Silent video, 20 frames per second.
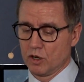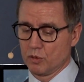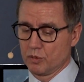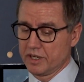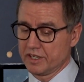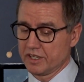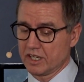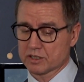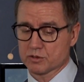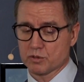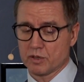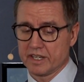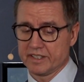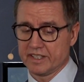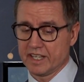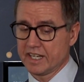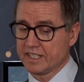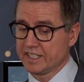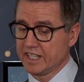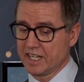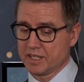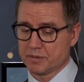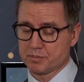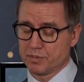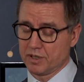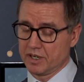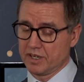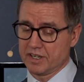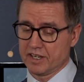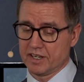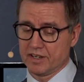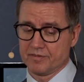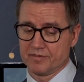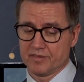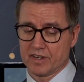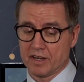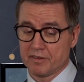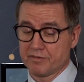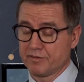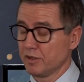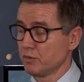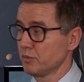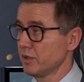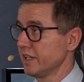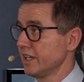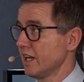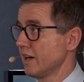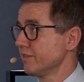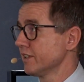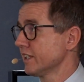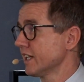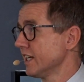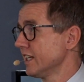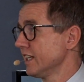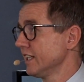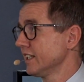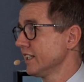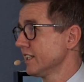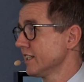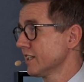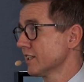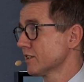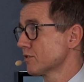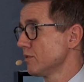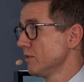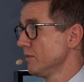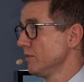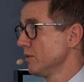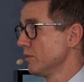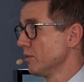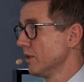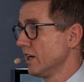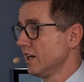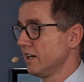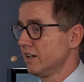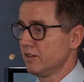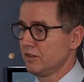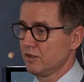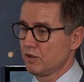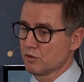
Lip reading: we're not quite there yet, but I think we're navigating it extremely well.